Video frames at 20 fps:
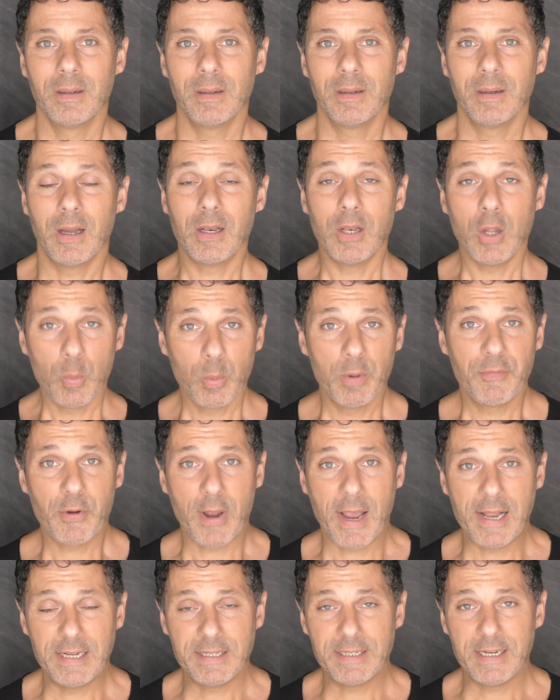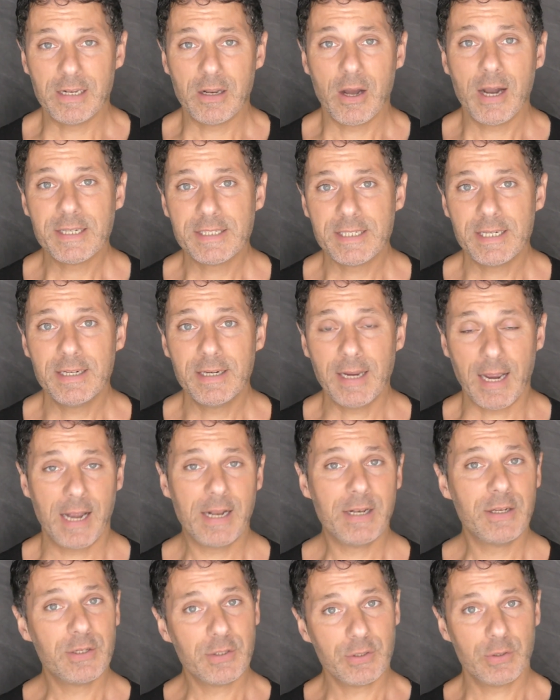Along with your LED lighting
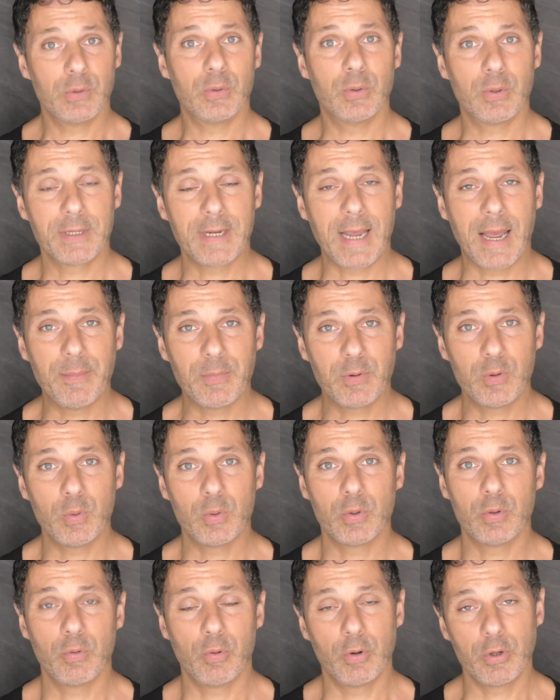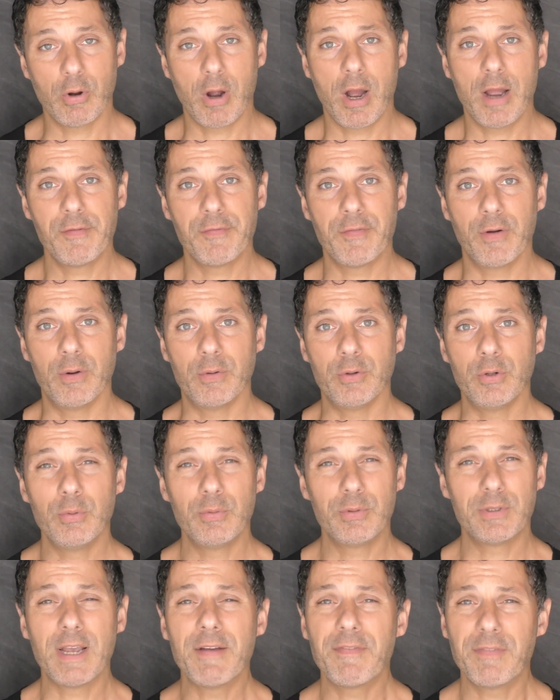and your camcorder or your iPhone, you
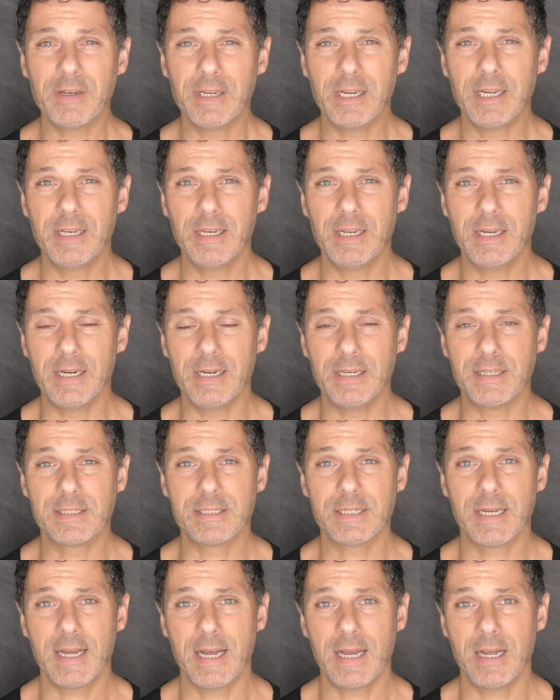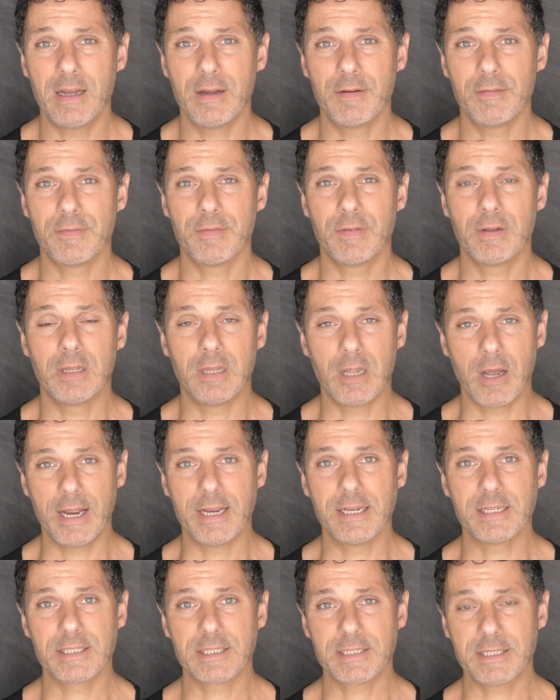definitely need to have
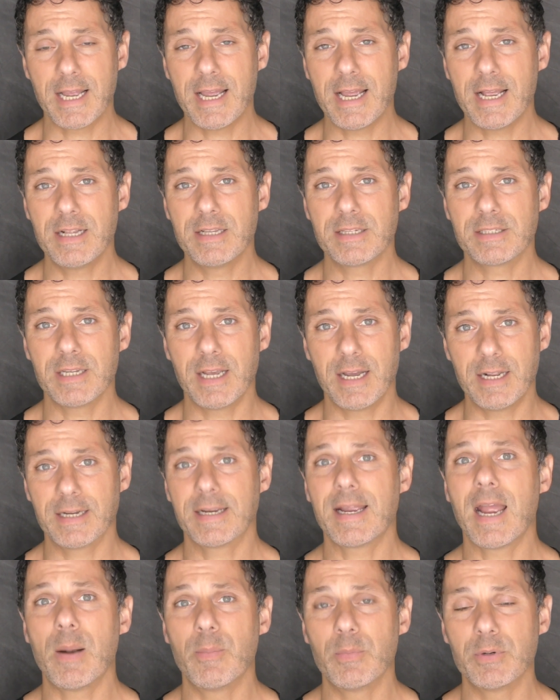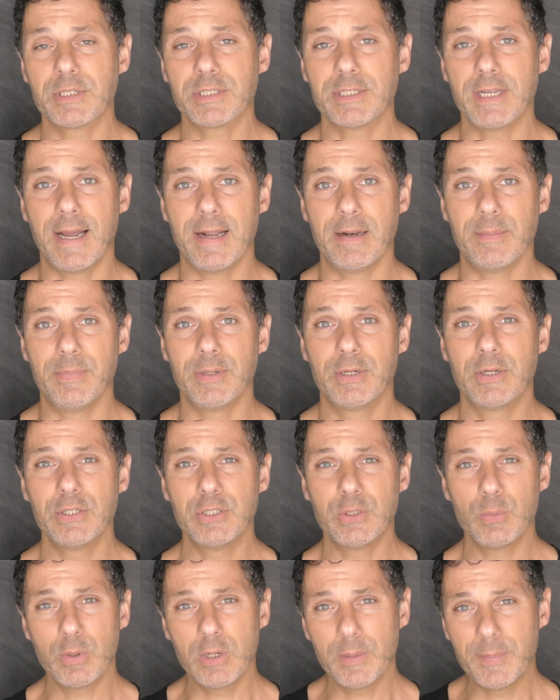light stands and a camera stand, because
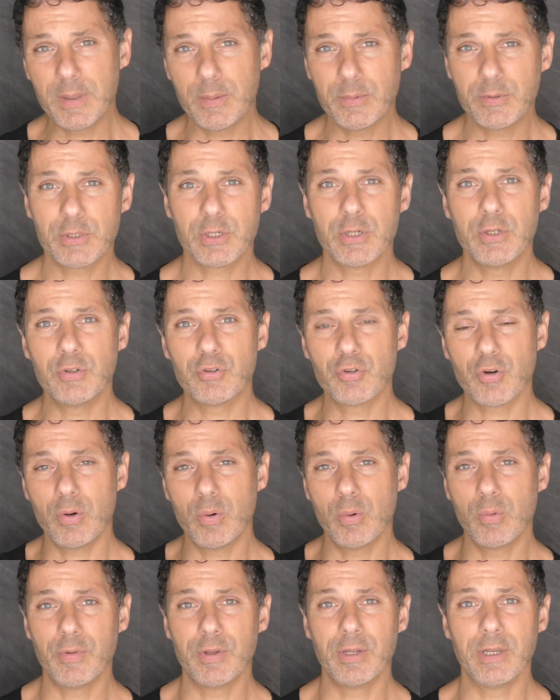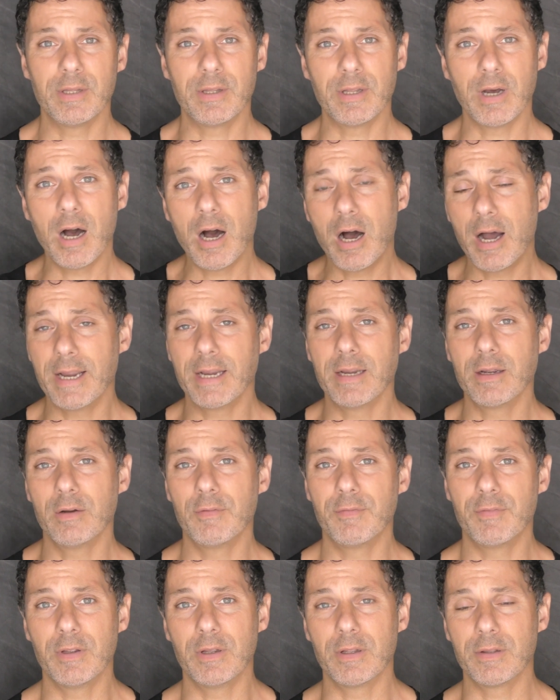you want to be able to control the height
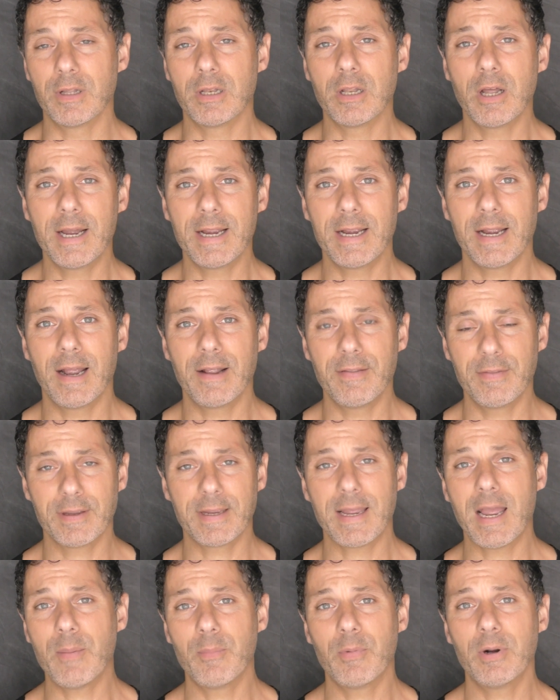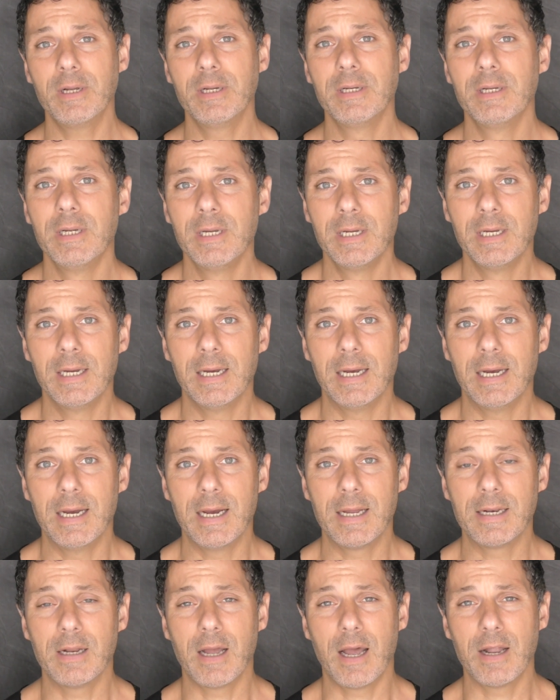of the light and the camera.
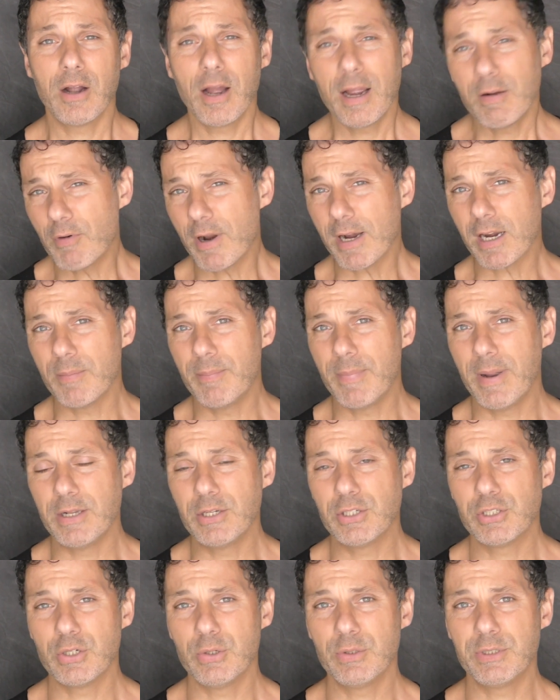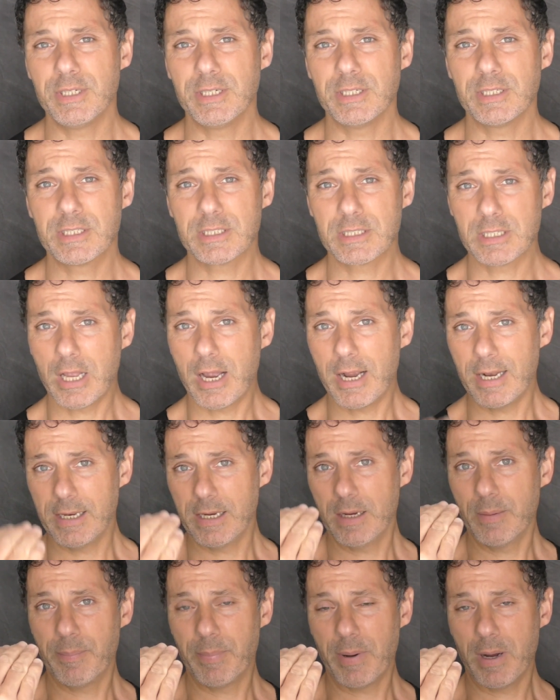And I recommend shooting
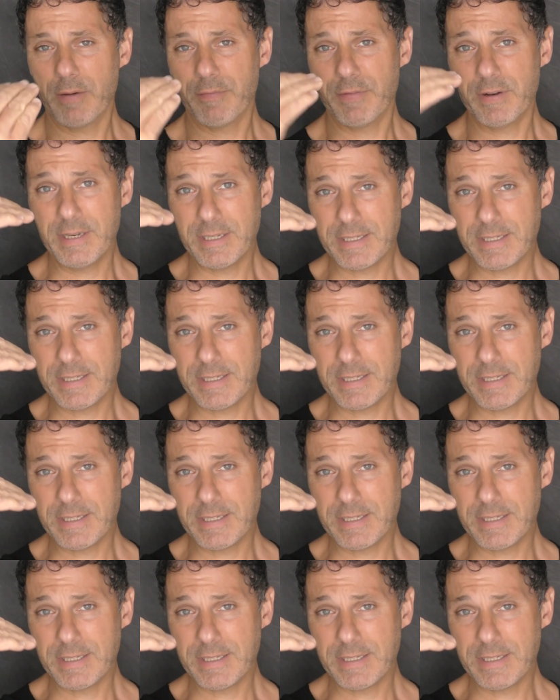slightly above and